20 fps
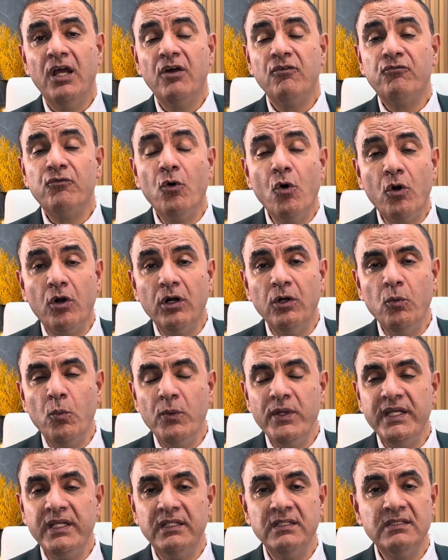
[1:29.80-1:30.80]
focal
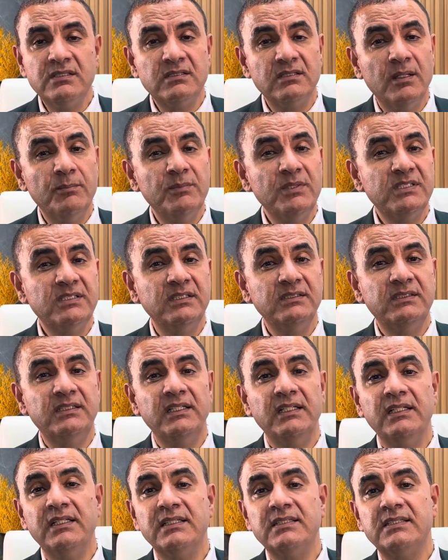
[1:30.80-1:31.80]
weakness, numbness, and
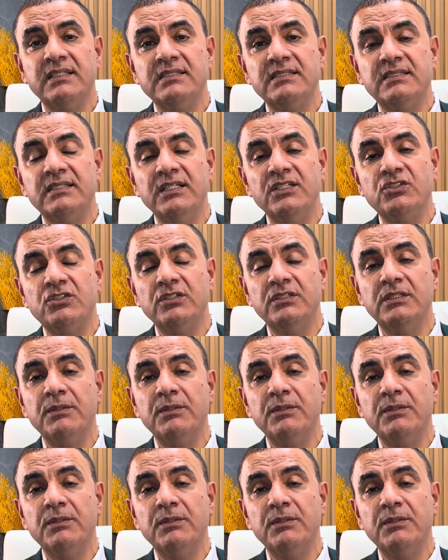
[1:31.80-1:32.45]
tingling sensation,